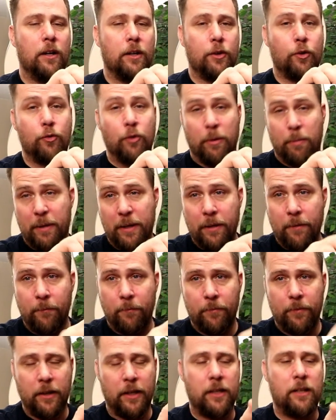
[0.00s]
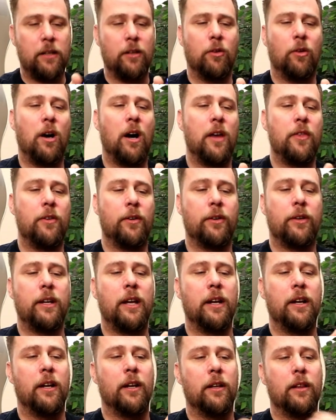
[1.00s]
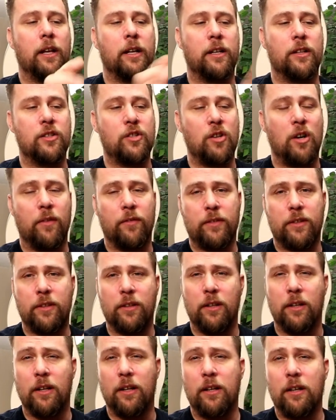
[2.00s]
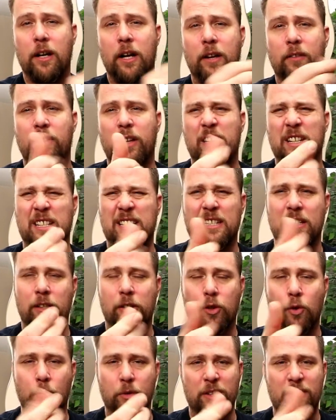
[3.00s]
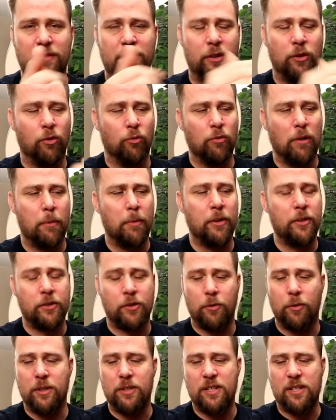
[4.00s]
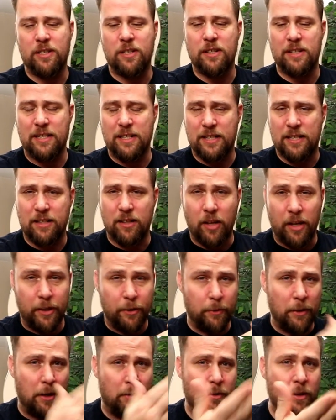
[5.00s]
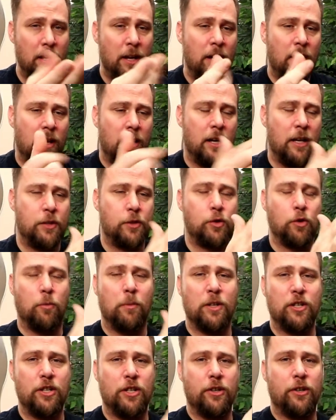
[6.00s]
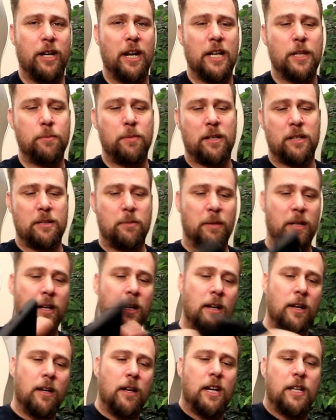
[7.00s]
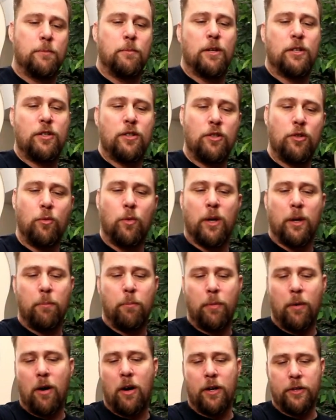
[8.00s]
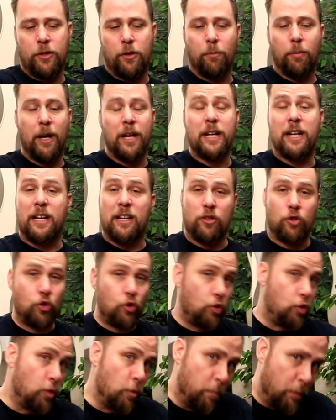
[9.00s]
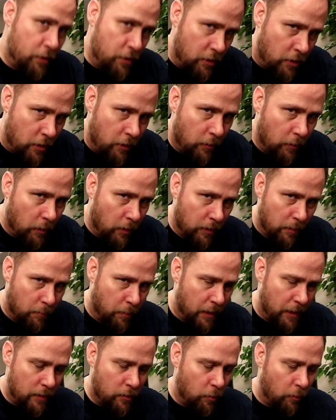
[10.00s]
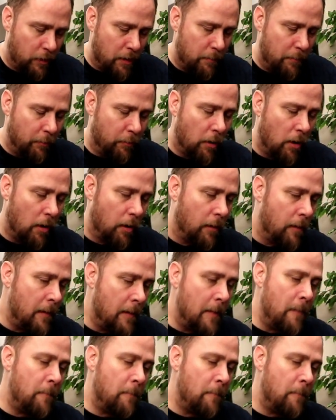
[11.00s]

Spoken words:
grippy. Like, you know, either get a soft kind of like a silicone feel rubber, so it just doesn't slide around so much in your hands. Because I mean, as much as you want to on your bike and it's super secure on the bike, don't get me wrong,